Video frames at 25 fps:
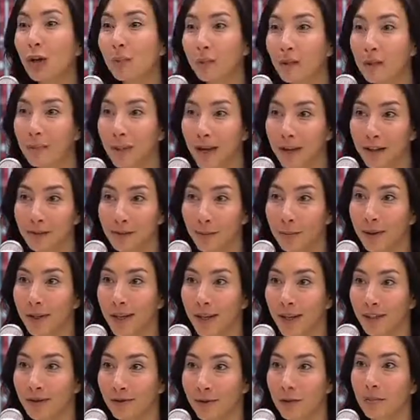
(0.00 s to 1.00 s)
not be banned from
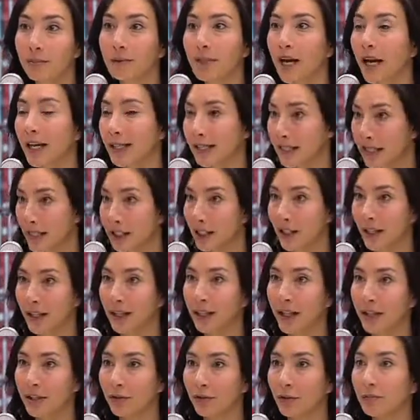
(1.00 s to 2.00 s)
classrooms. I teach in
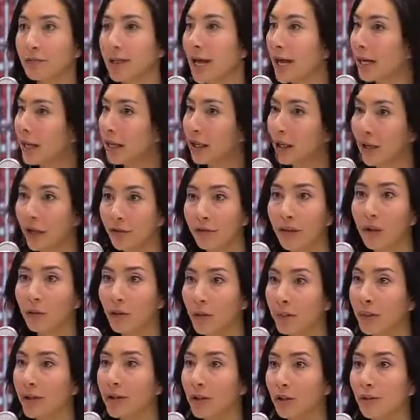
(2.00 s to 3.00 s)
classrooms. I love it
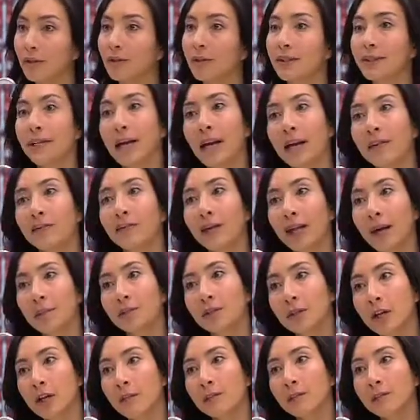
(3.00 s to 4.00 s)
when my students have
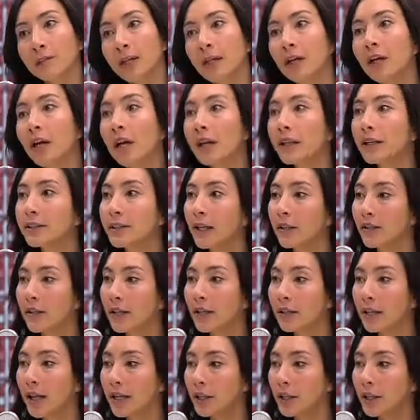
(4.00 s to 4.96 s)
laptops because I think